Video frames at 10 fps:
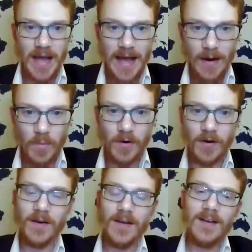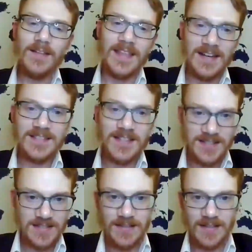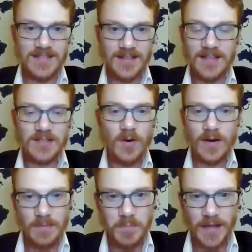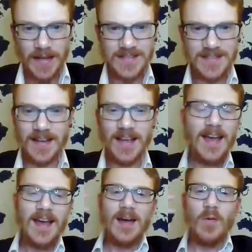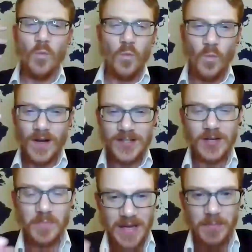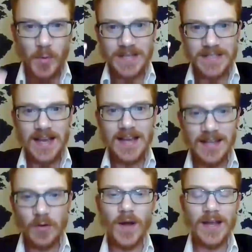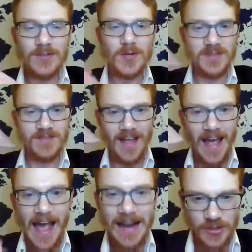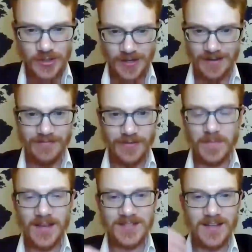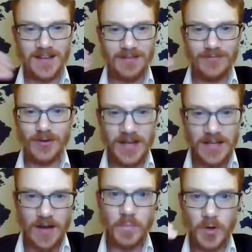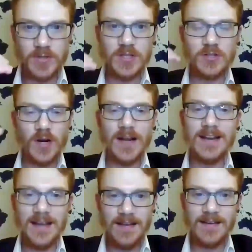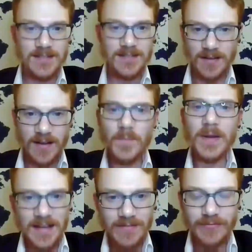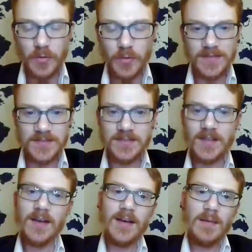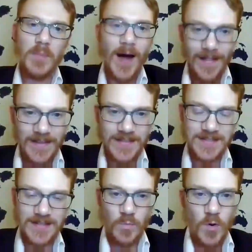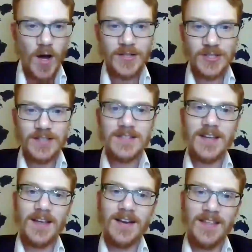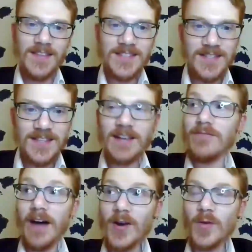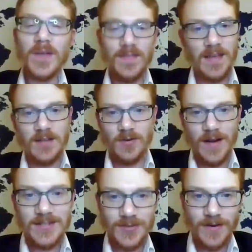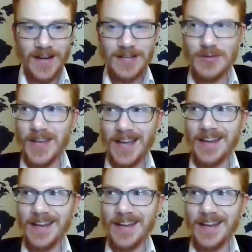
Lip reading: power that exists, that's already in place? Like, what should people be taking away in terms of action from this? Like, if you're a young person trying to come and influence policy in Washington, and this is the environment that you're entering, and you